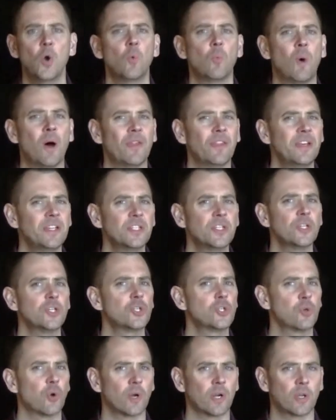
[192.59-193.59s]
While this
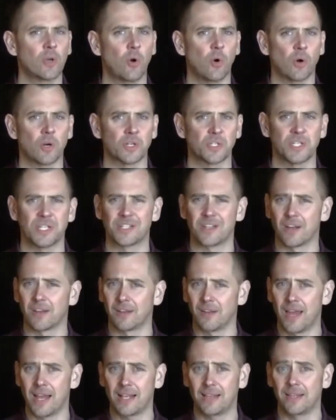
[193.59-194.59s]
short course is
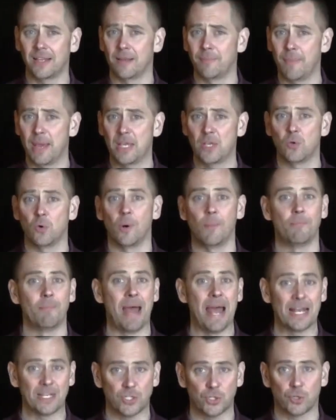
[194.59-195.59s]
unlikely to make you a
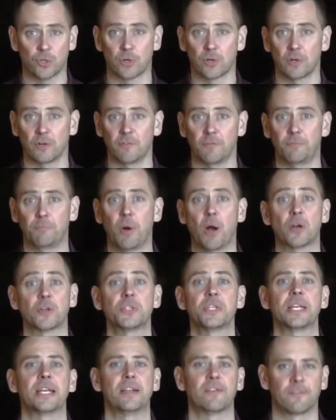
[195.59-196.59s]
master of
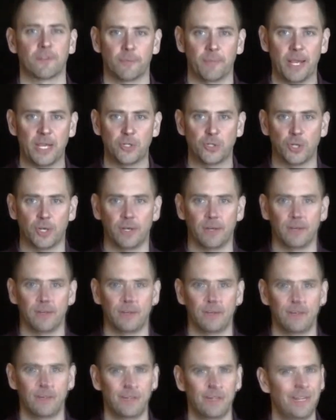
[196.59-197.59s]
parsing information,
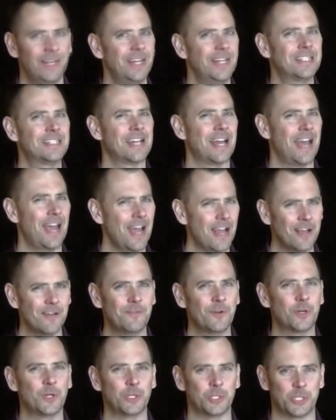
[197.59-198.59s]
it's a heck
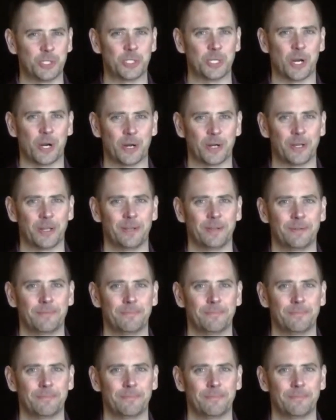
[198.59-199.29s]
of a good start.